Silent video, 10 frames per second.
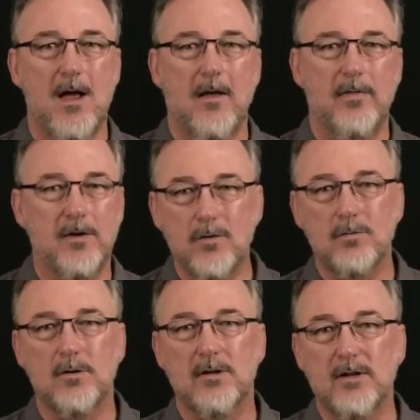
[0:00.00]
The
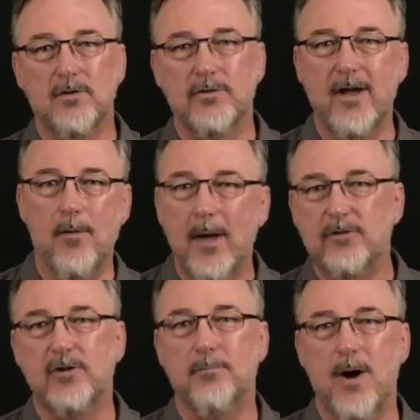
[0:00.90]
cute little
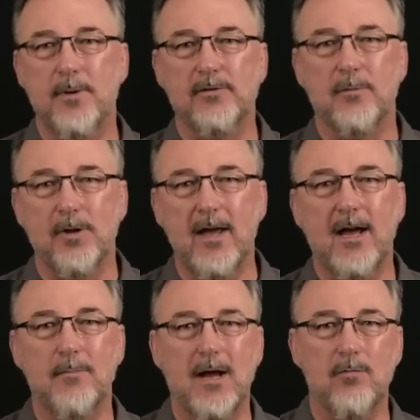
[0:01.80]
Dalmatian puppies are playing
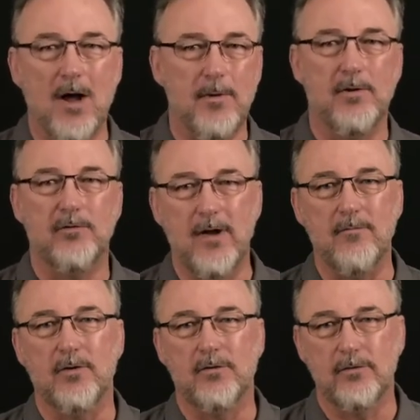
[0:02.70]
on my grandmother's
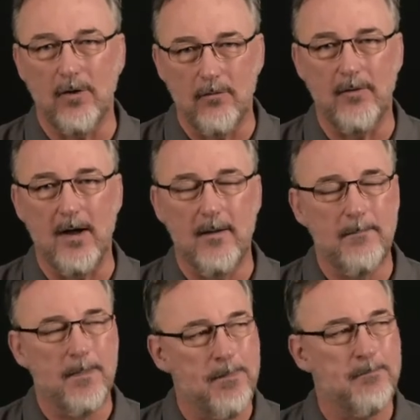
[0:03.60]
favorite sofa.
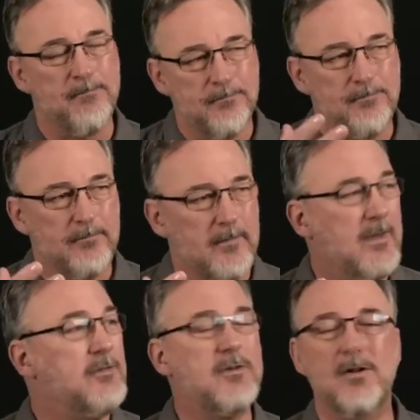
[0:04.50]

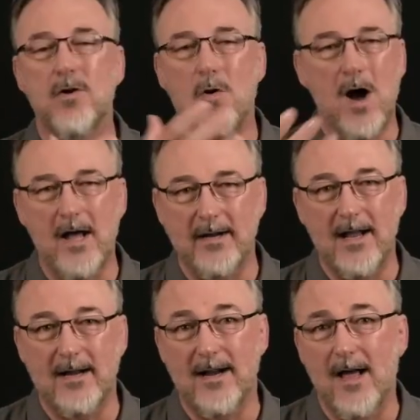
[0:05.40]
This can go on and on
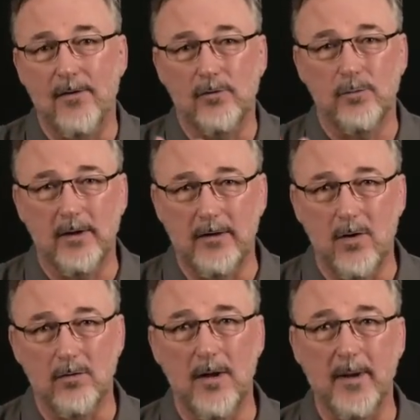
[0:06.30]
and on. There's really no
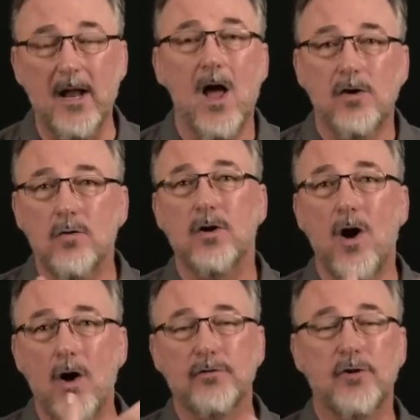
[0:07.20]
limit. You can
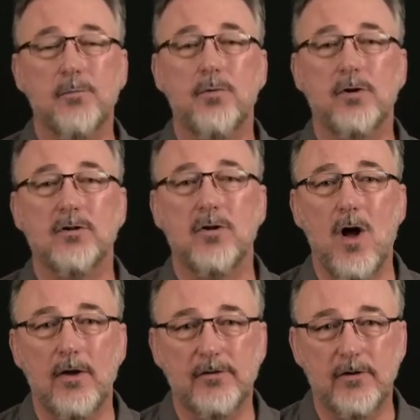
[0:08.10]
also put
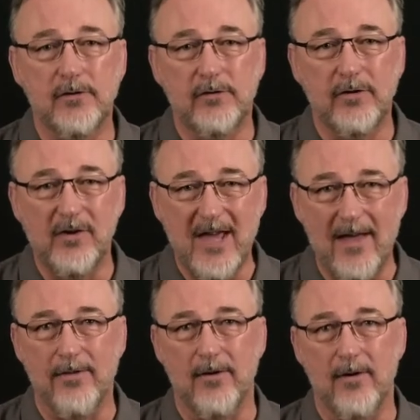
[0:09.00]
clauses
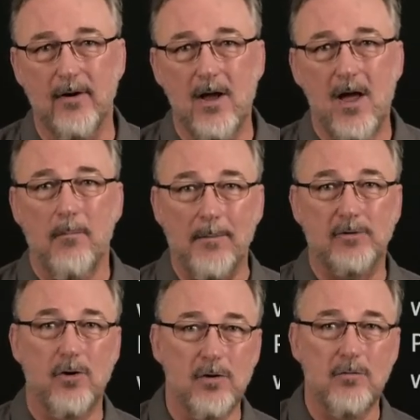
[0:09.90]
together. My
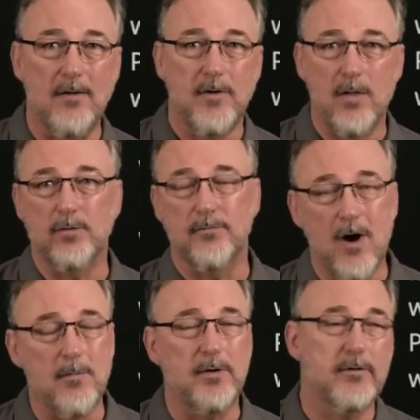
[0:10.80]
maternal grandfather was a
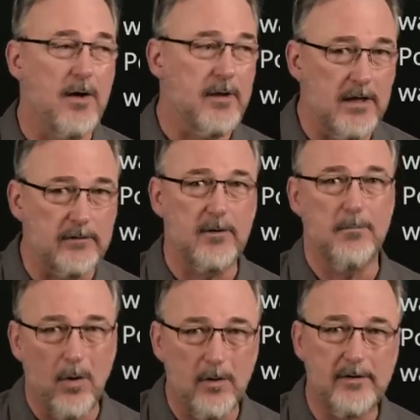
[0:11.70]
farmer in southeast
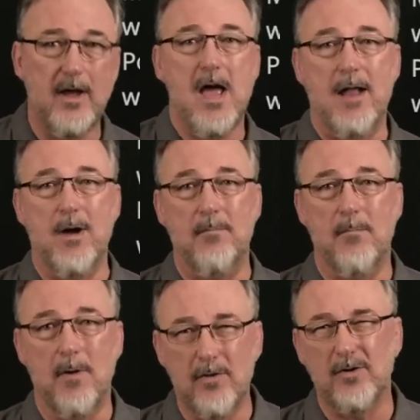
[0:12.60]
Poland, and my
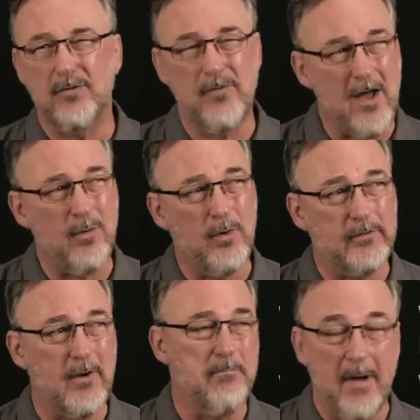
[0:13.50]
mother's father
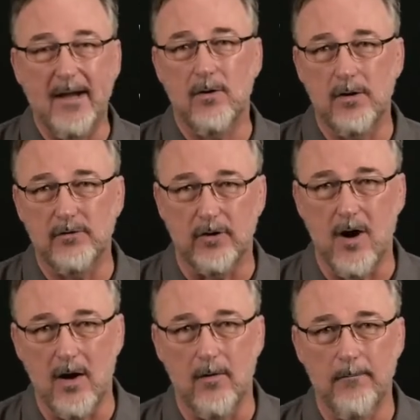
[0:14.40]
was a banker in
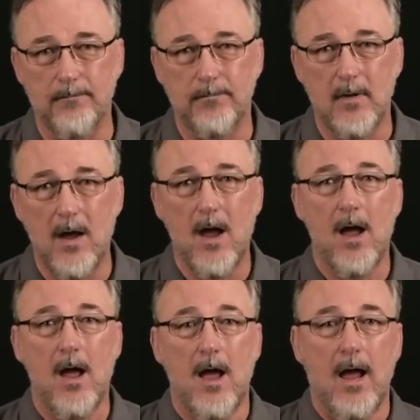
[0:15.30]
Chicago.
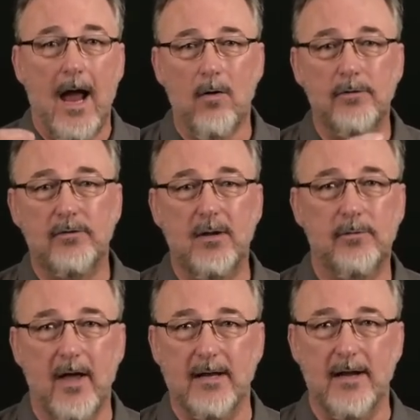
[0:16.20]
Harold
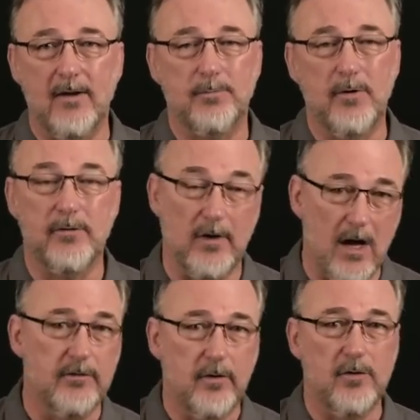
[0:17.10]
seems like a nice person
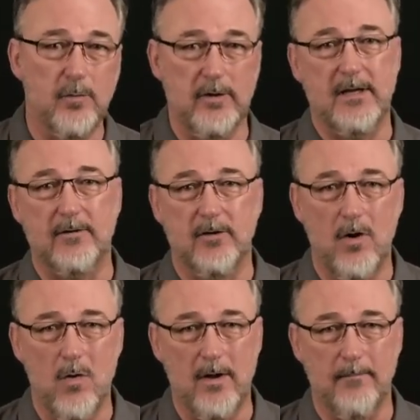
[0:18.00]
until you really get to
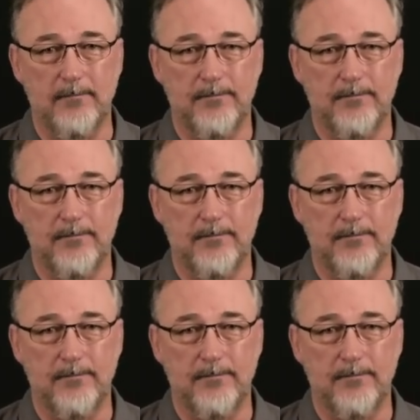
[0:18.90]
know him.